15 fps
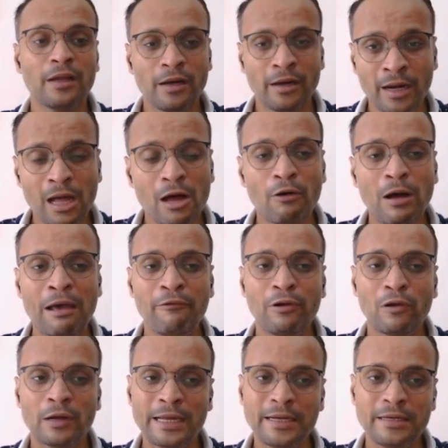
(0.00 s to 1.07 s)
Now I
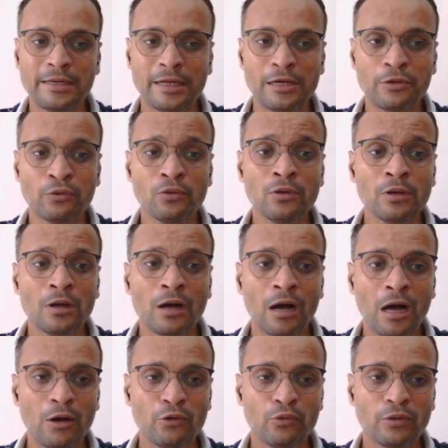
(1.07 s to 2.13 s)
will again tell you
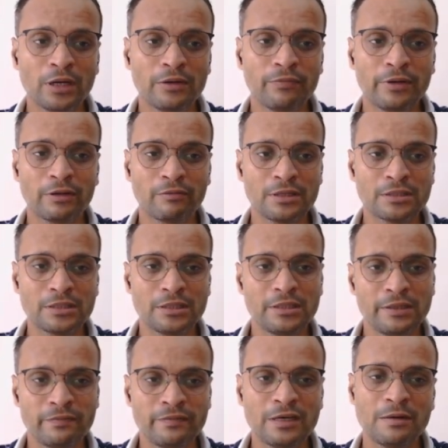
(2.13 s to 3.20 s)
how to get frequency in
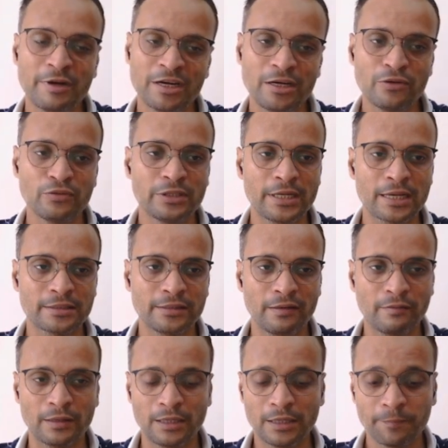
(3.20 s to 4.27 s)
different method using
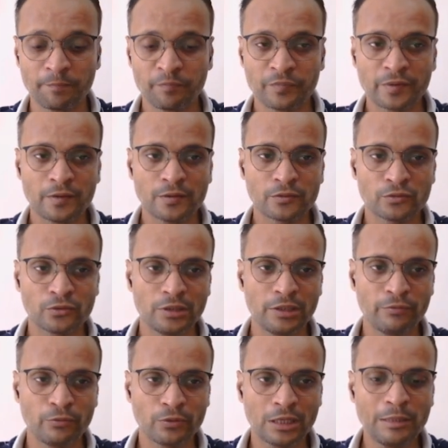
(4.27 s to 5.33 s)
Excel only. So
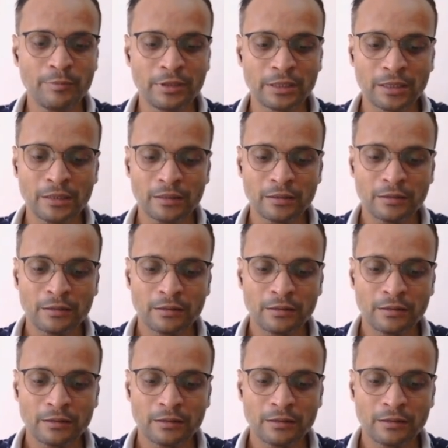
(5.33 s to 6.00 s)
if you come here,